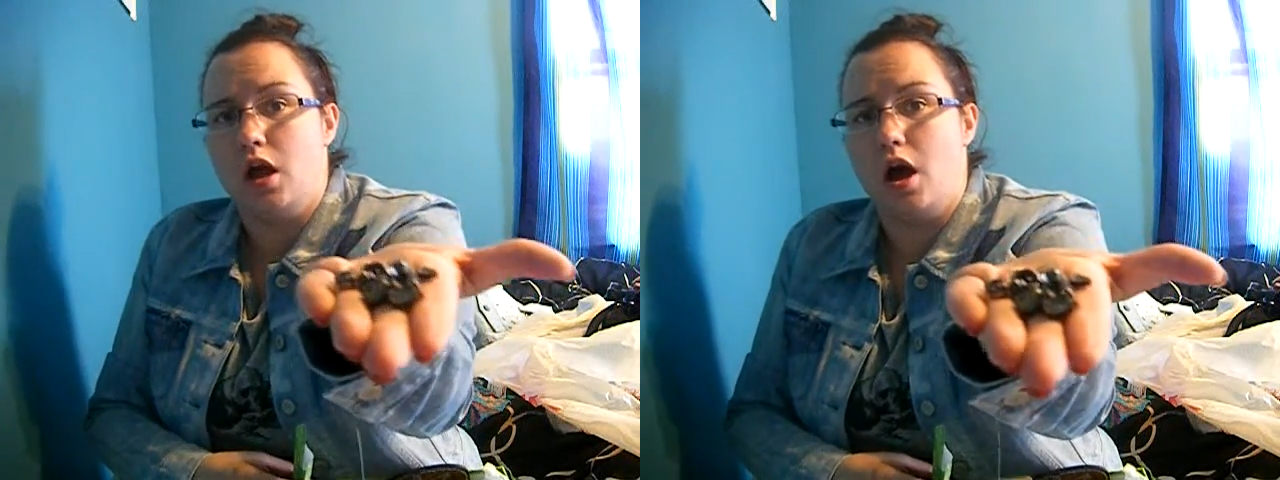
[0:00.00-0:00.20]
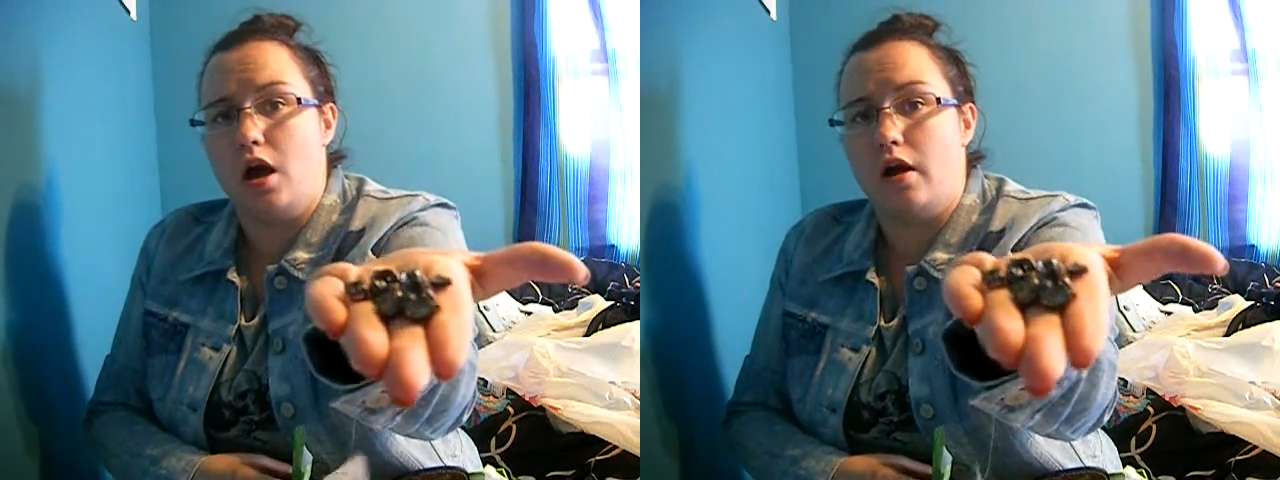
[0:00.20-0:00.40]

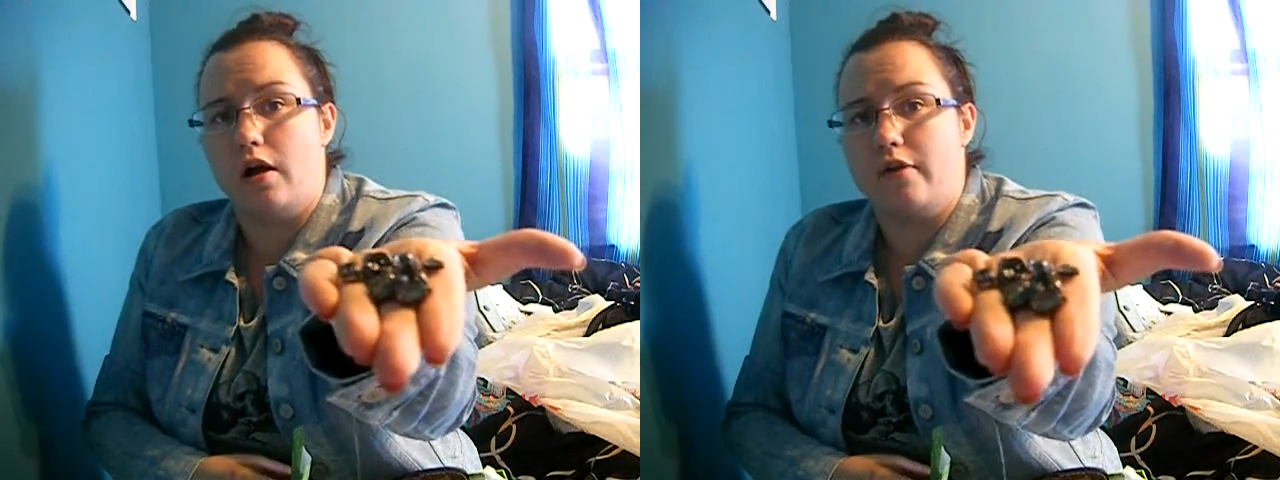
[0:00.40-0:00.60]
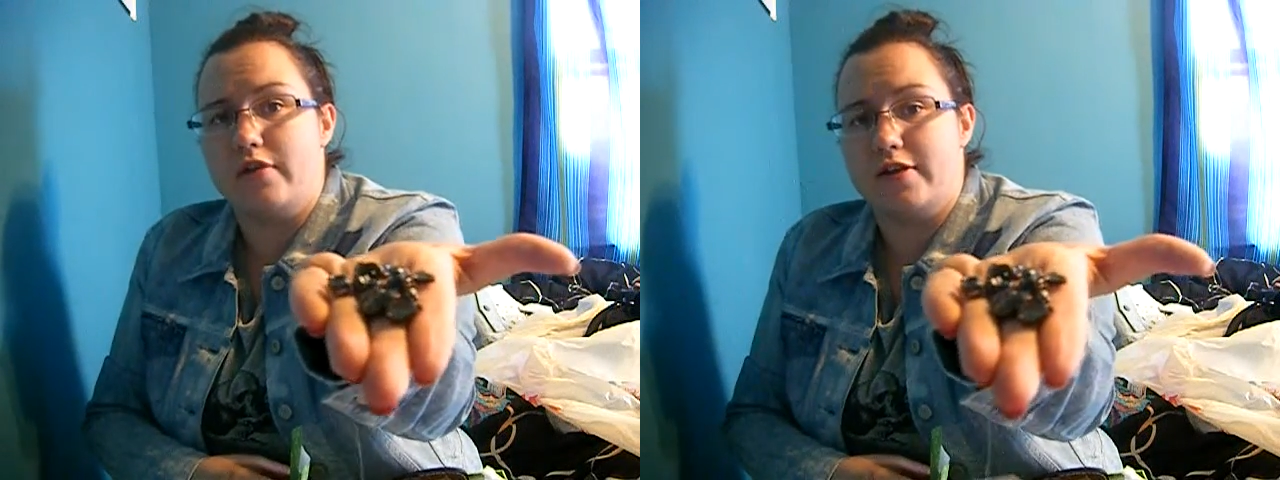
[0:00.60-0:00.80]

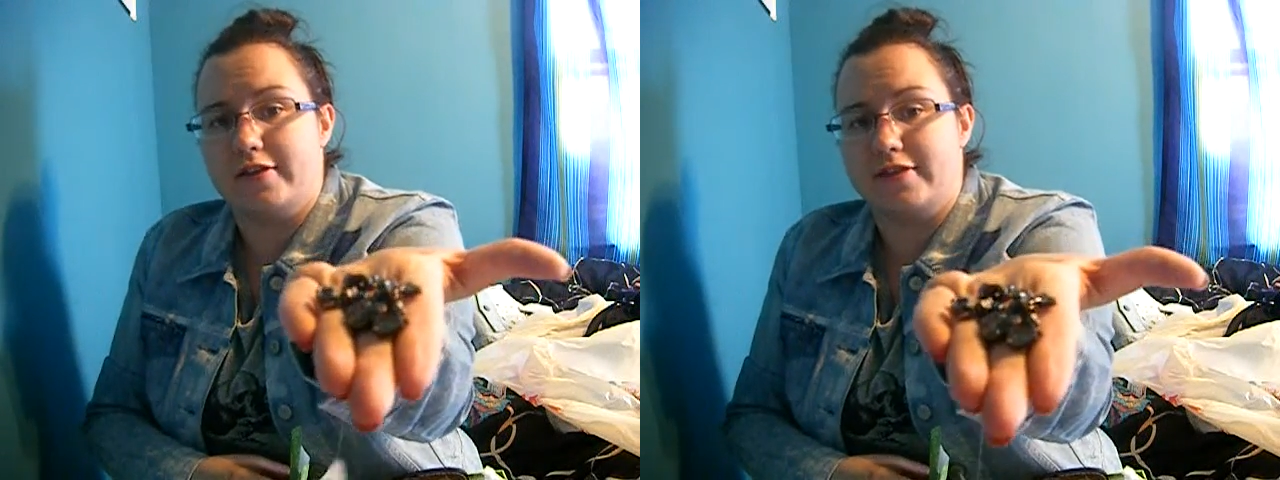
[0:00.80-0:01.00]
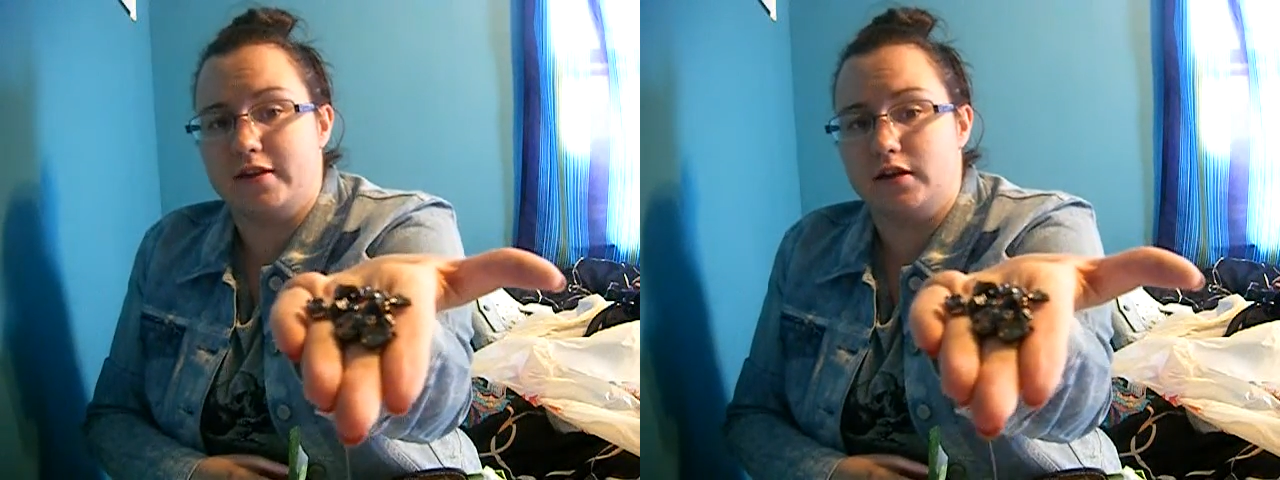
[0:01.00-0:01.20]
of
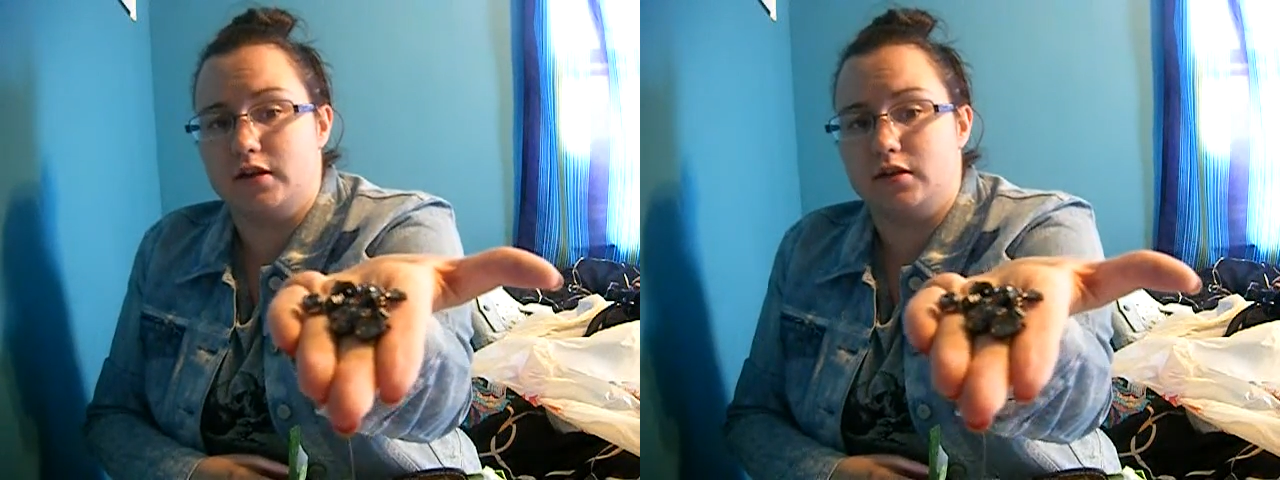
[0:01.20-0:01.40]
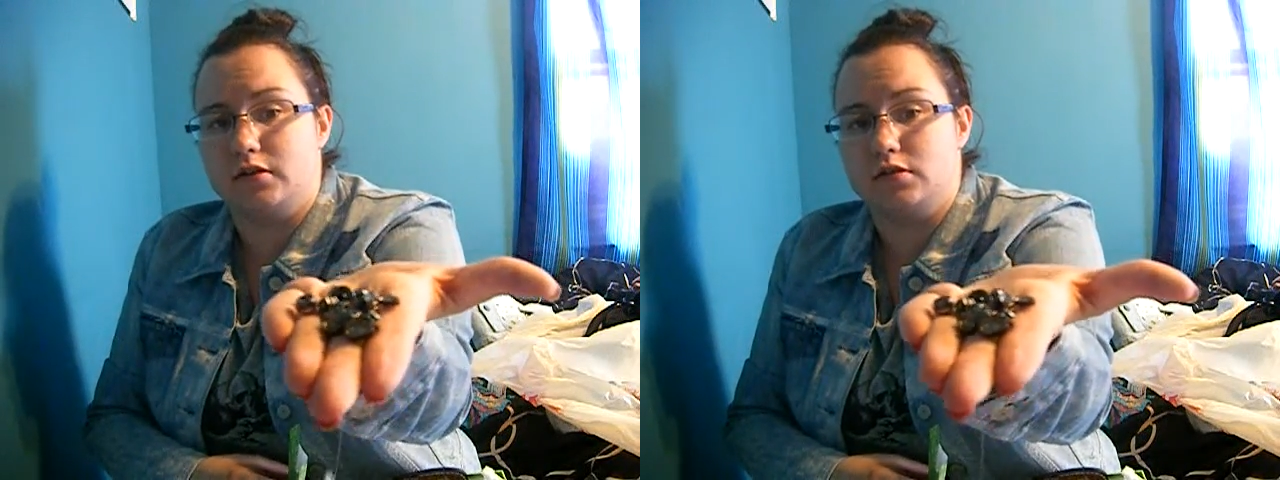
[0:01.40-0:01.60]

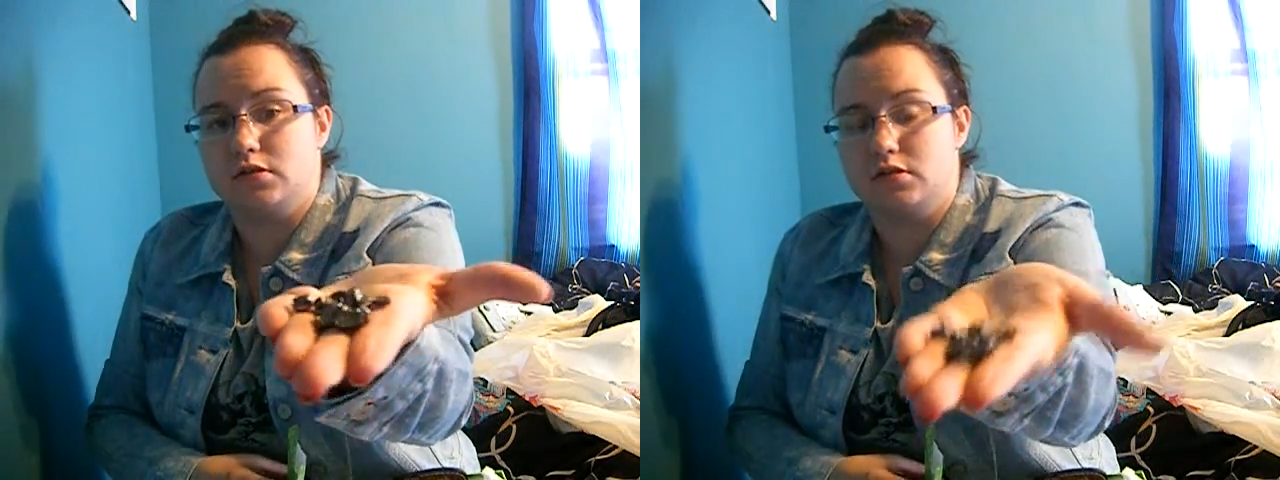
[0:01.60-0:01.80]
the